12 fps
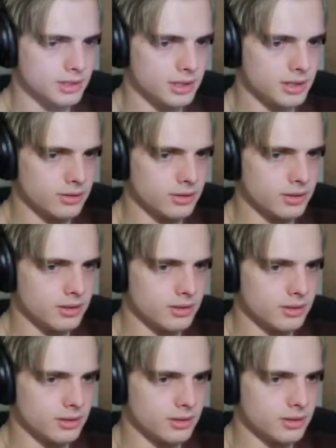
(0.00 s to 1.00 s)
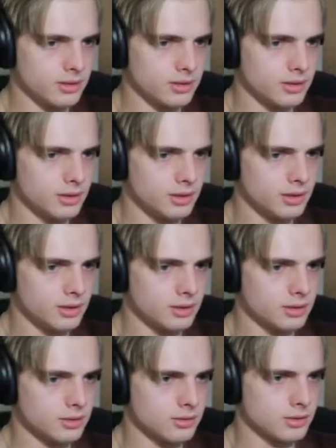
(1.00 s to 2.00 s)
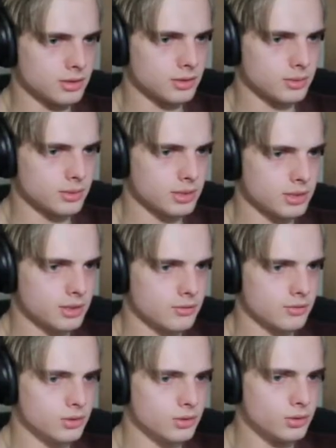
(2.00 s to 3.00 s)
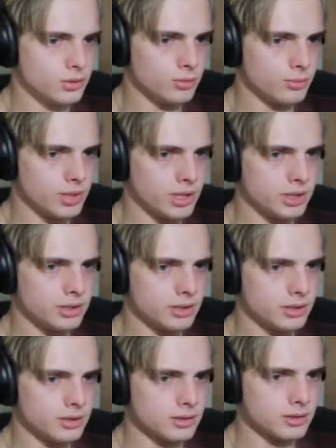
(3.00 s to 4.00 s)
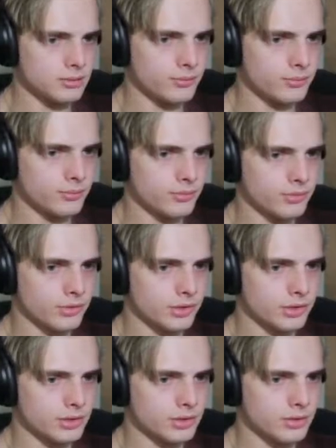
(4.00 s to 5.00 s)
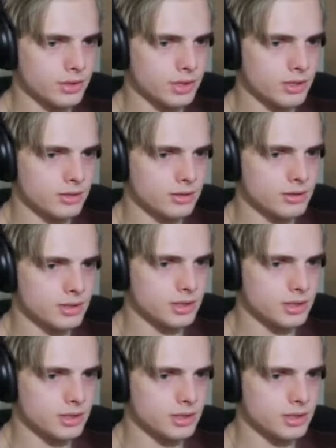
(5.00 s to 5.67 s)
anything out there. Okay. Let's go this way. A few cool paintings. It's okay. They're